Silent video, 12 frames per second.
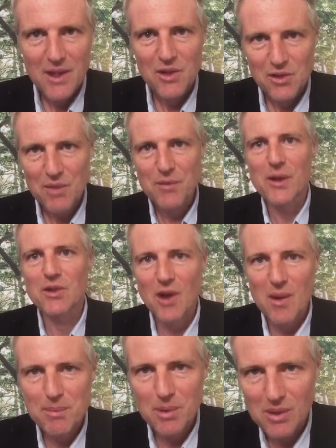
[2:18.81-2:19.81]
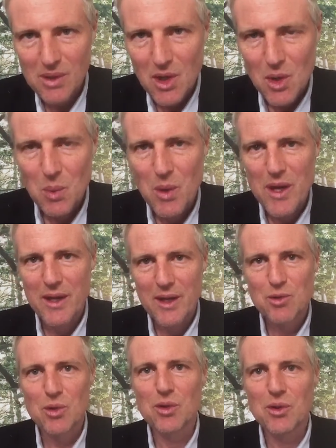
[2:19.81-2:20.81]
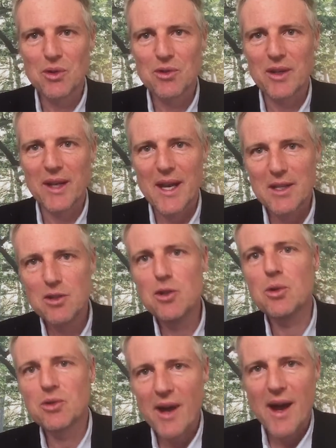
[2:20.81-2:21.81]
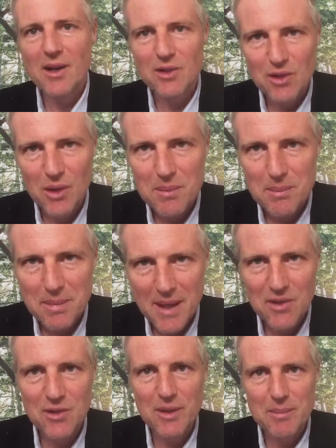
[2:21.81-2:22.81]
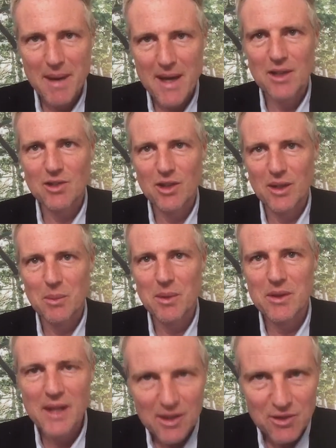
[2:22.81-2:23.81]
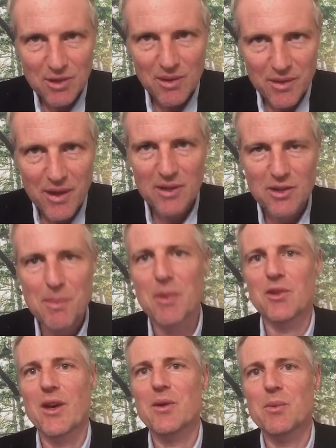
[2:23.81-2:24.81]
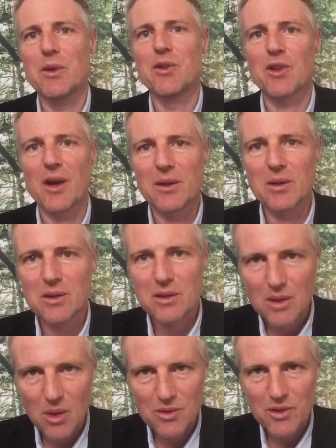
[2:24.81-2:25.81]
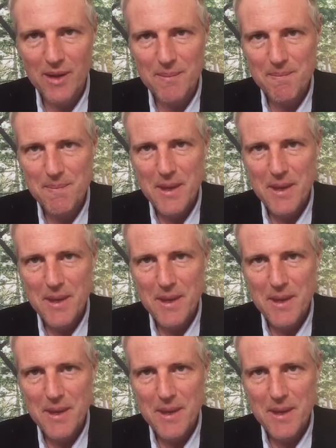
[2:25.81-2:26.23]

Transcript: So for example, we're introducing a new tax on plastic packaging with less than 30% recycled content.